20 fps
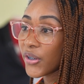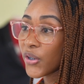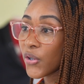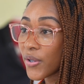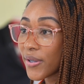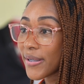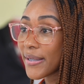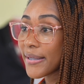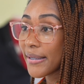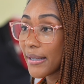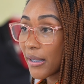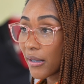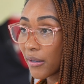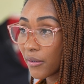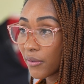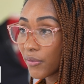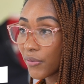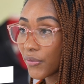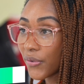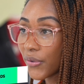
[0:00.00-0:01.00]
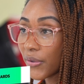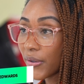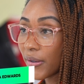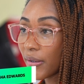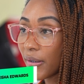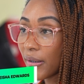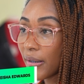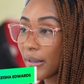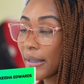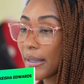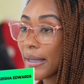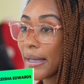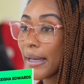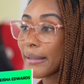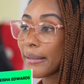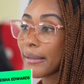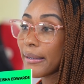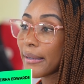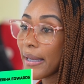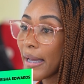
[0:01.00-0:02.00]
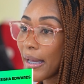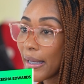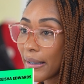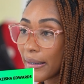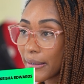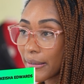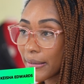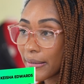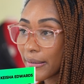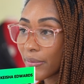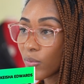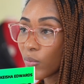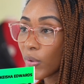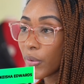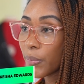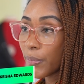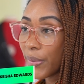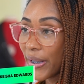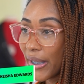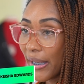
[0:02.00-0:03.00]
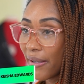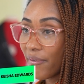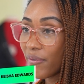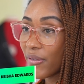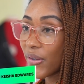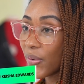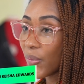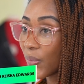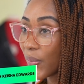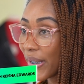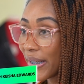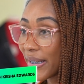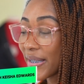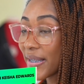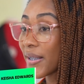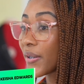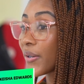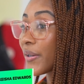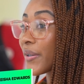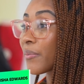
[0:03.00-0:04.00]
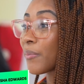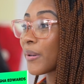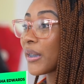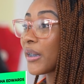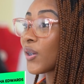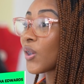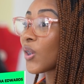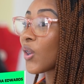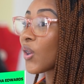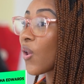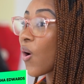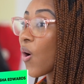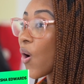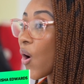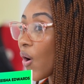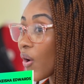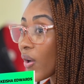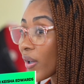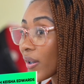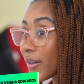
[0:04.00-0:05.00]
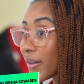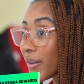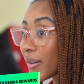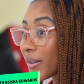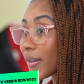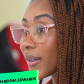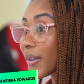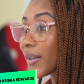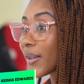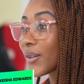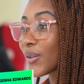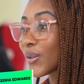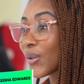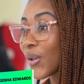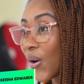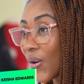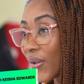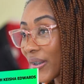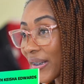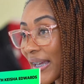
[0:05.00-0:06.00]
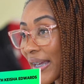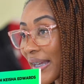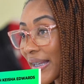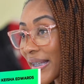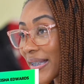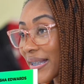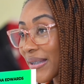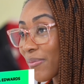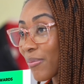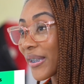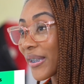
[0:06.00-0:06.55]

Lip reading: in yourself. And that will pave the way. It's going to be long, long nights,